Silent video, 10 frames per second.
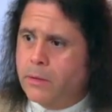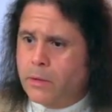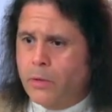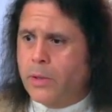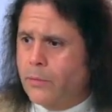
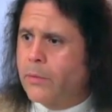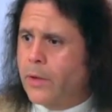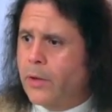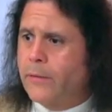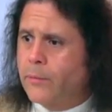So it will
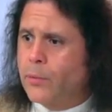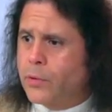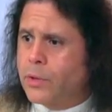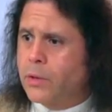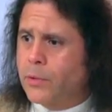vary from
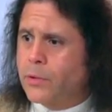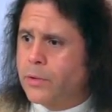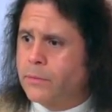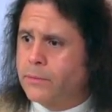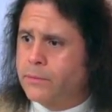person to
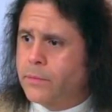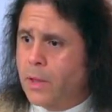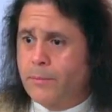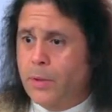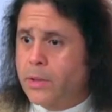person.
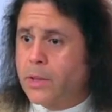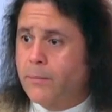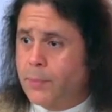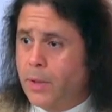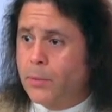
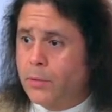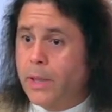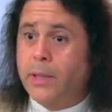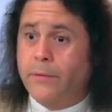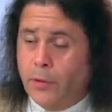Some people
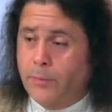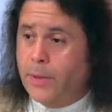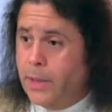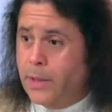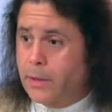in the very
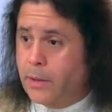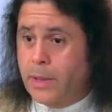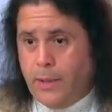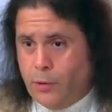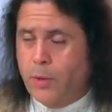beginning
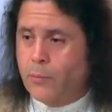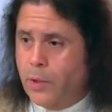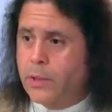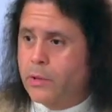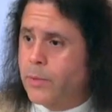can jump
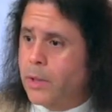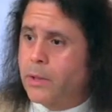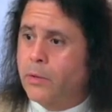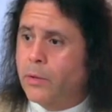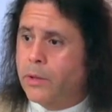right into
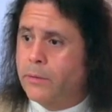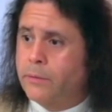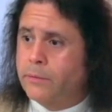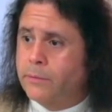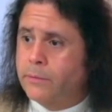bhakti yoga.
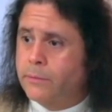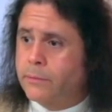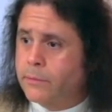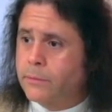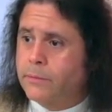
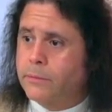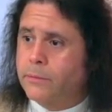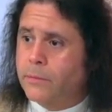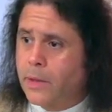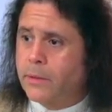Mm-hmm.
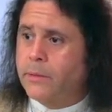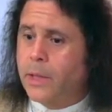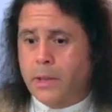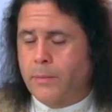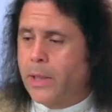Yeah,
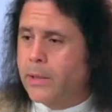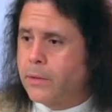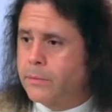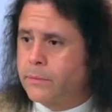and some can't.